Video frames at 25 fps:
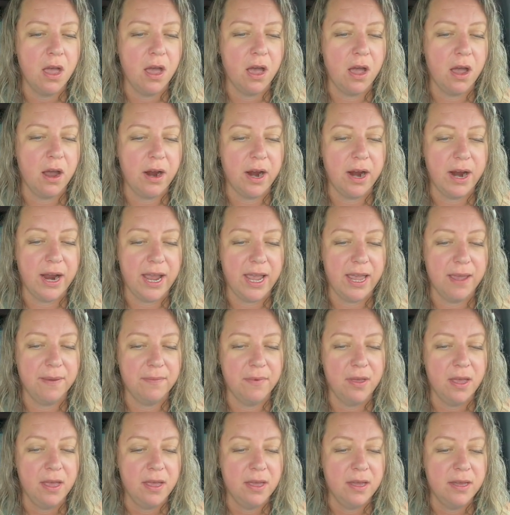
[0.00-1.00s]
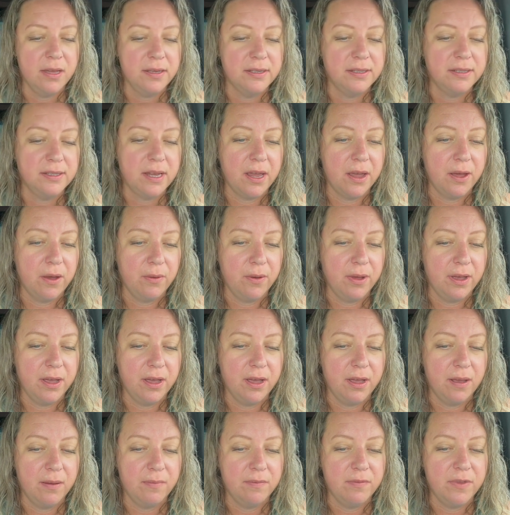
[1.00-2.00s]
All right. So
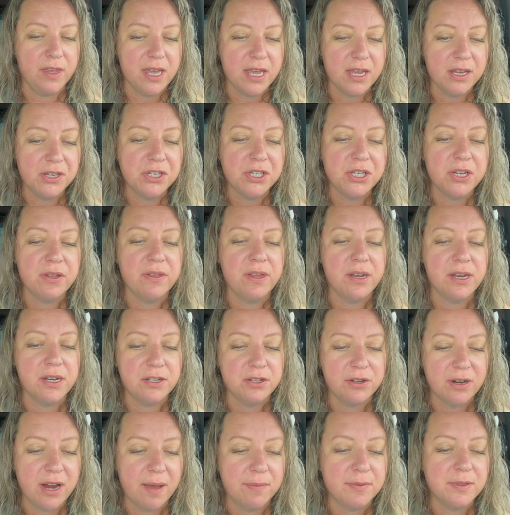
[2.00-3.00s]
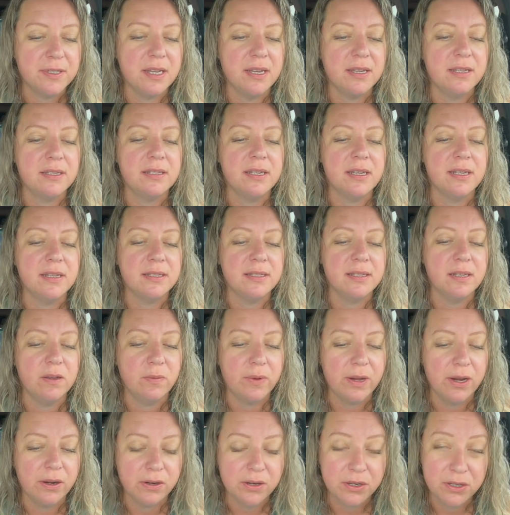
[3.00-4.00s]
um, the issue that entraps us is that
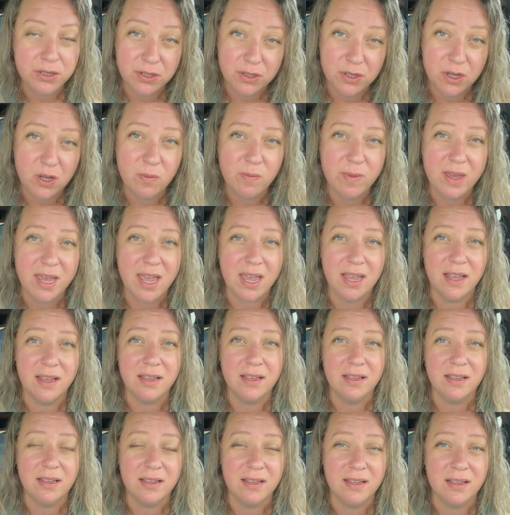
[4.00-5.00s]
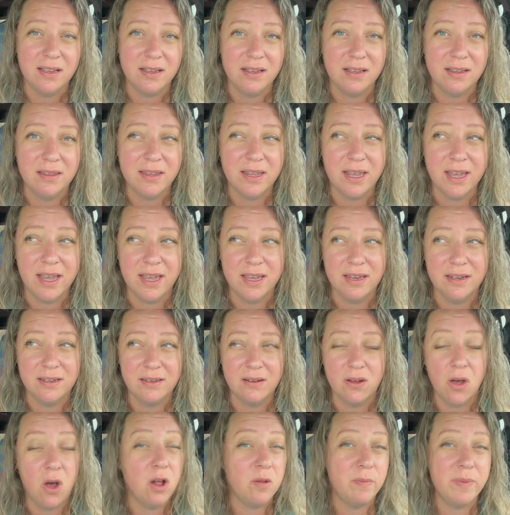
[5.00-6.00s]
we are assuming that
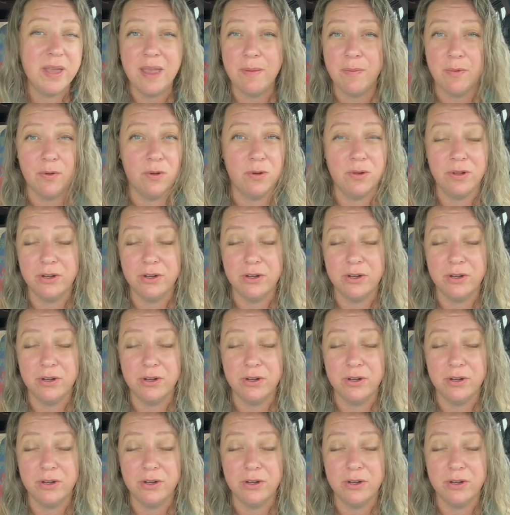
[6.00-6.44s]
all people